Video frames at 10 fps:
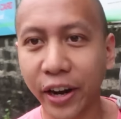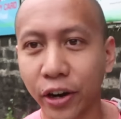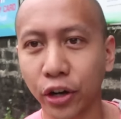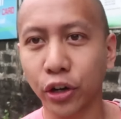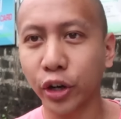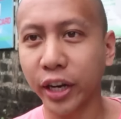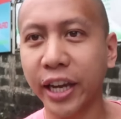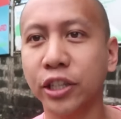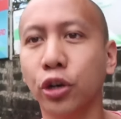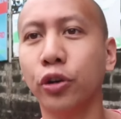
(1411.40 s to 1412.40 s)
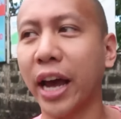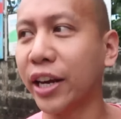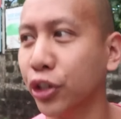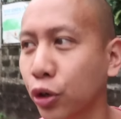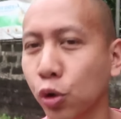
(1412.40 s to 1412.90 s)
their
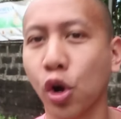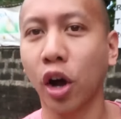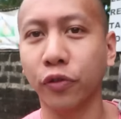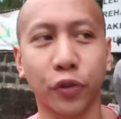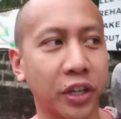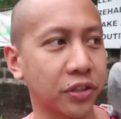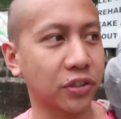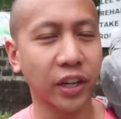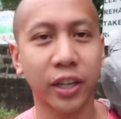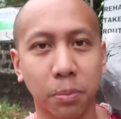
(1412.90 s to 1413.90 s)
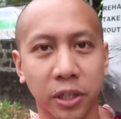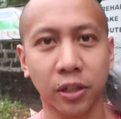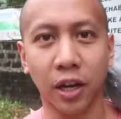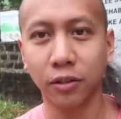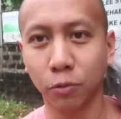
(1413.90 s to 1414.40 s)
international conference in
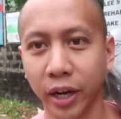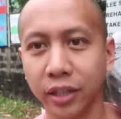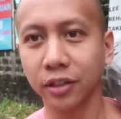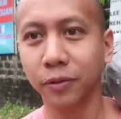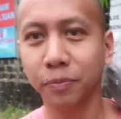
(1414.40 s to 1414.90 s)
Manila, right?